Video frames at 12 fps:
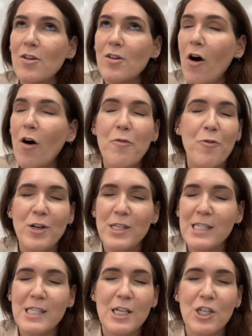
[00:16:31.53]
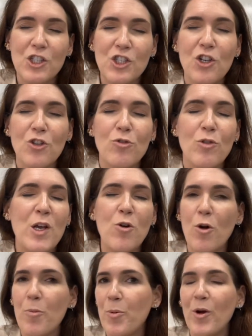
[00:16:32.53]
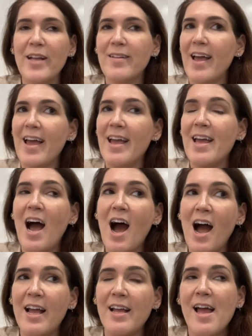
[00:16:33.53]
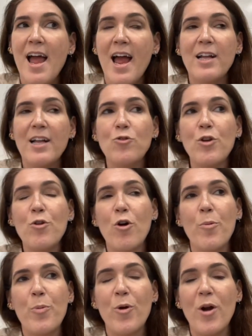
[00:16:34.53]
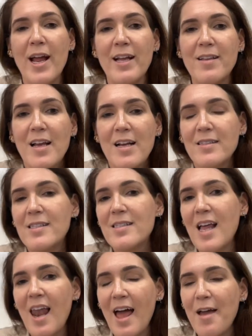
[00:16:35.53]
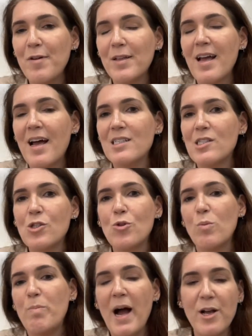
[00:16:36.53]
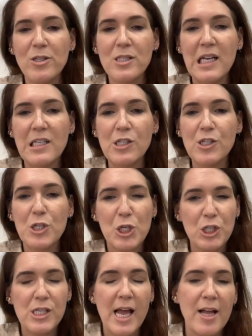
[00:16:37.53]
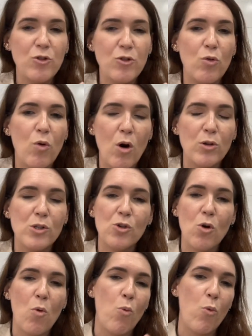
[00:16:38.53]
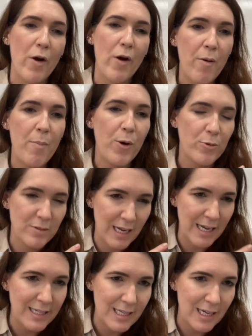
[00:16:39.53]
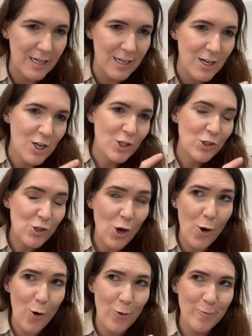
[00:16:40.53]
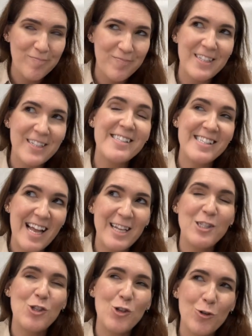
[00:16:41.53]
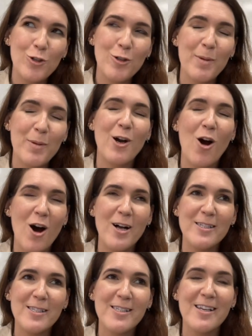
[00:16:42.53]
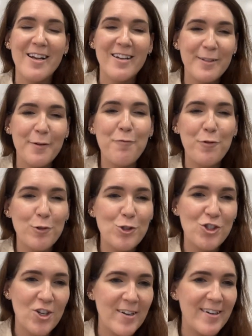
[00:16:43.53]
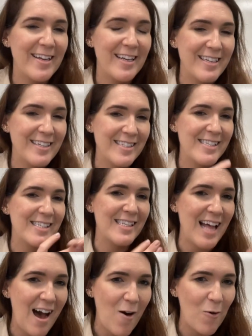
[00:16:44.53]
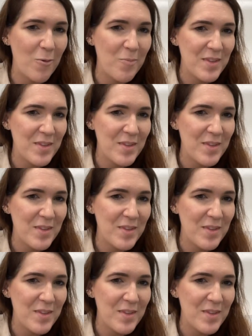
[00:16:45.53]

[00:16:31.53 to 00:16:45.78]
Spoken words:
of research to incorporate AI and to incorporate saliva tests to biosensors and to also wearable data. So stay tuned because the future is now.